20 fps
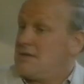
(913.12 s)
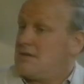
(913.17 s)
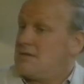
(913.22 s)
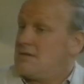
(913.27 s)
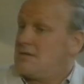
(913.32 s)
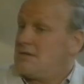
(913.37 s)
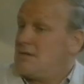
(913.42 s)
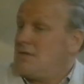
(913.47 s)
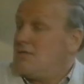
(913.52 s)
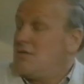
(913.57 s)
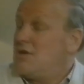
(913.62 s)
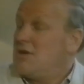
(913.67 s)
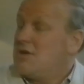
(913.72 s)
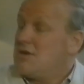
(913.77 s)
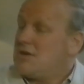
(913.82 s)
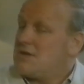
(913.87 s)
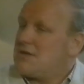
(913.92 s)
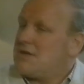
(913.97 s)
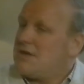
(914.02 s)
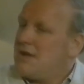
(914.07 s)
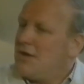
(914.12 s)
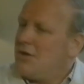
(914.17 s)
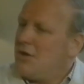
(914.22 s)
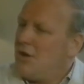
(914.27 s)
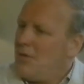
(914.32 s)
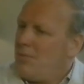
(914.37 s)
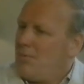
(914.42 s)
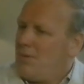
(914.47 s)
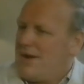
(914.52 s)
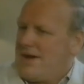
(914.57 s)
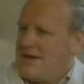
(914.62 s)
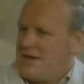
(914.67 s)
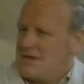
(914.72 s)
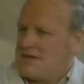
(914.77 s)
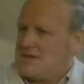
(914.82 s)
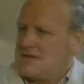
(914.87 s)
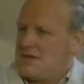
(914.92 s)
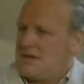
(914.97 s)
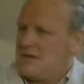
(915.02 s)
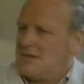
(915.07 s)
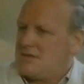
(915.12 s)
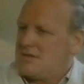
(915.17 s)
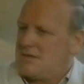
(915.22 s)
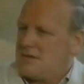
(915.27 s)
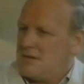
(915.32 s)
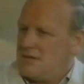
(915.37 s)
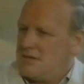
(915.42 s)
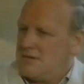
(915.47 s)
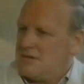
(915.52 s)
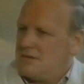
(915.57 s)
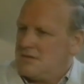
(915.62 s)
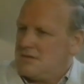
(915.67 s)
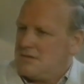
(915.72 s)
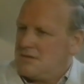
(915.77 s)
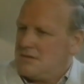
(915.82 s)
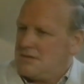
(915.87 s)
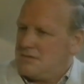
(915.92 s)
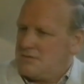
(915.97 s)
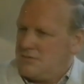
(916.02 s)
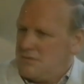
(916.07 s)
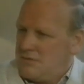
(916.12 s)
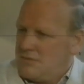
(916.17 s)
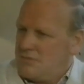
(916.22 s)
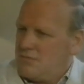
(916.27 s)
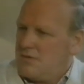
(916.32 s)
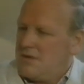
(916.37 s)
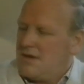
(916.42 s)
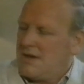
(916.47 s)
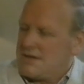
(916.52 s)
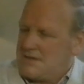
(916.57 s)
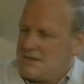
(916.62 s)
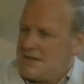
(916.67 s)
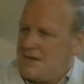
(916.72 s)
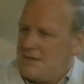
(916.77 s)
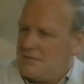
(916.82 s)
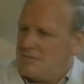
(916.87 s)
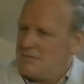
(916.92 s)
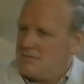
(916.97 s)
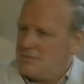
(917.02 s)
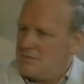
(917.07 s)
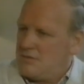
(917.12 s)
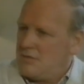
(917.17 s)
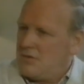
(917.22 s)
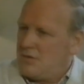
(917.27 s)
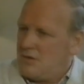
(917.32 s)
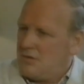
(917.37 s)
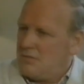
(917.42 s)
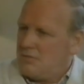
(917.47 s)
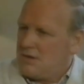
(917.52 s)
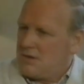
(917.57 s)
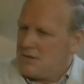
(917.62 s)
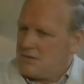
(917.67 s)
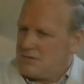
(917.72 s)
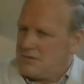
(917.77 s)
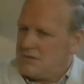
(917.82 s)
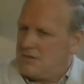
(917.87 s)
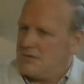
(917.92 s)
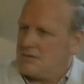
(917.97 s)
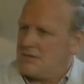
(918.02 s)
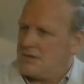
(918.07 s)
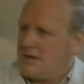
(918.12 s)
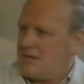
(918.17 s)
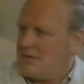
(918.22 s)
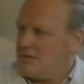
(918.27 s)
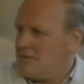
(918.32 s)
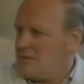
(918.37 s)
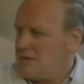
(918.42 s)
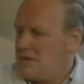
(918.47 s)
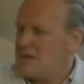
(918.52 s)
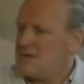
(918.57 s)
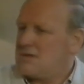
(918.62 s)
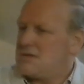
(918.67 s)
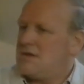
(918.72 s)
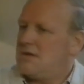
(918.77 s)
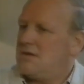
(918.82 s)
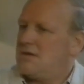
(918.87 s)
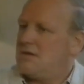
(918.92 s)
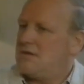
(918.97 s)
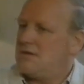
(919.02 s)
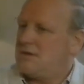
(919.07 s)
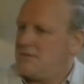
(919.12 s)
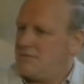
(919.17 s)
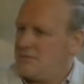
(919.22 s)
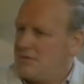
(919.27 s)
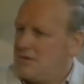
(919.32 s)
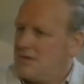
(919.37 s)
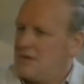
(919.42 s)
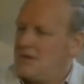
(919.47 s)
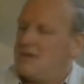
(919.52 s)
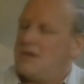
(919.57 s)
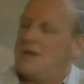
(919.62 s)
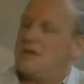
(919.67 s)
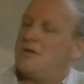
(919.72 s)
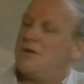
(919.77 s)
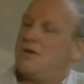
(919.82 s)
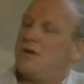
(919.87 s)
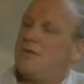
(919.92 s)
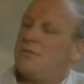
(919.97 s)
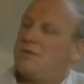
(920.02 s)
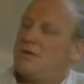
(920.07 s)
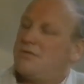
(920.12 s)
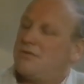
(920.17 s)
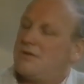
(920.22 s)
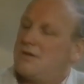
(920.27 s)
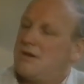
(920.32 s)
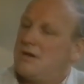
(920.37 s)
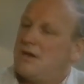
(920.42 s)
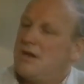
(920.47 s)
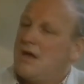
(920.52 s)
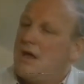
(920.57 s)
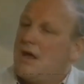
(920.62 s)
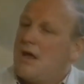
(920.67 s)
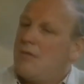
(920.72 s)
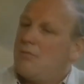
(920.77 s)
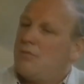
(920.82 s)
yes. Yeah. So, you see, they're not practicing uh, as, as, as we accept, you know, because there's other things in the different, they grow up differently.